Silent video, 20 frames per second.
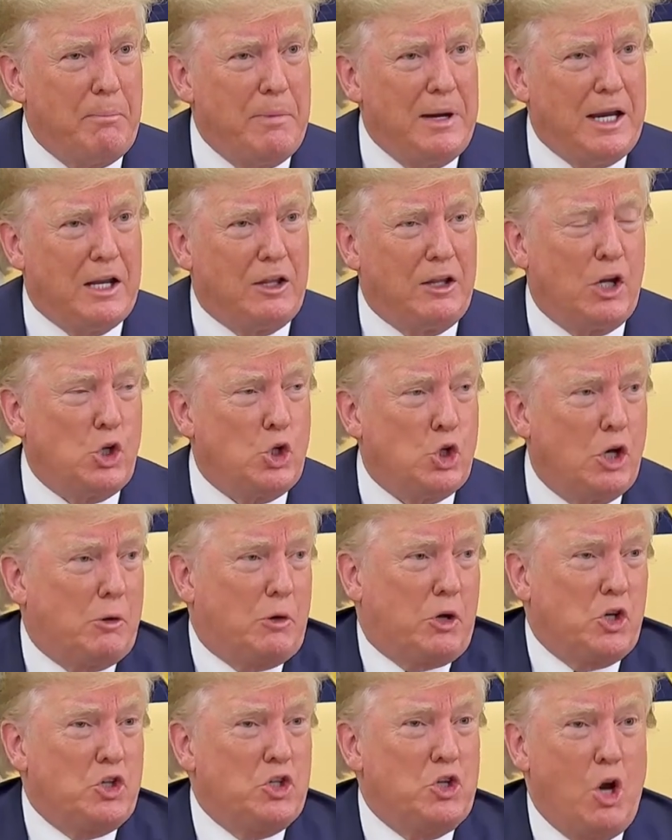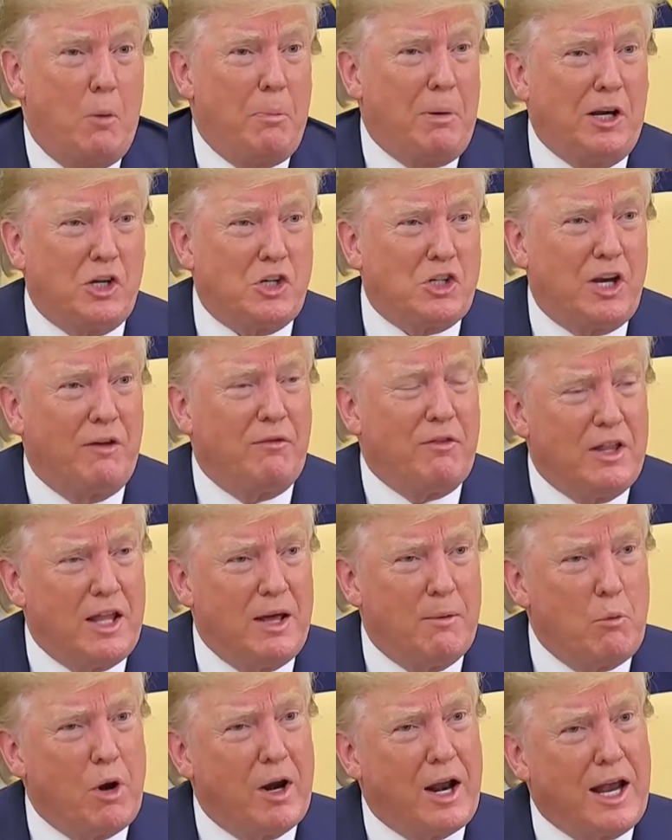me, and they should, because nobody's given
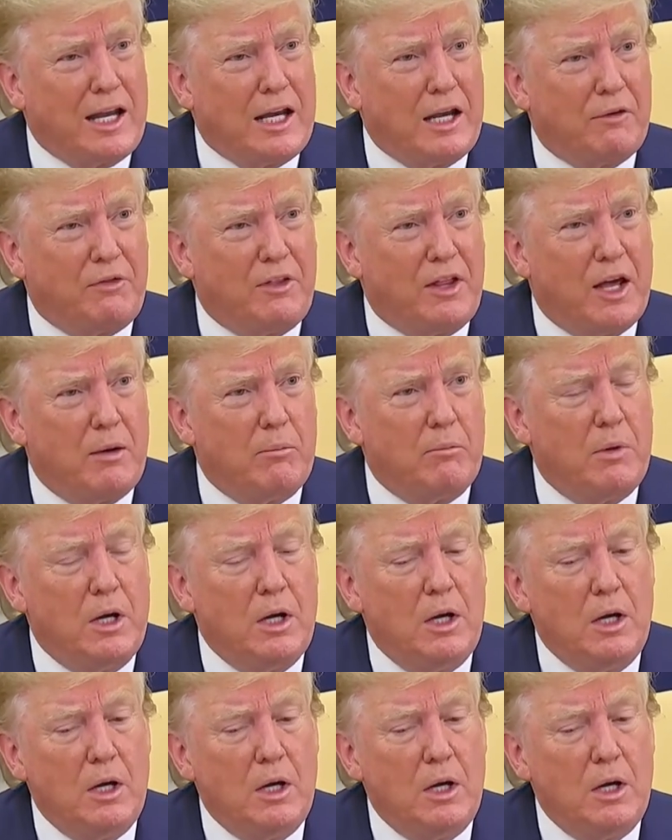them what I give them.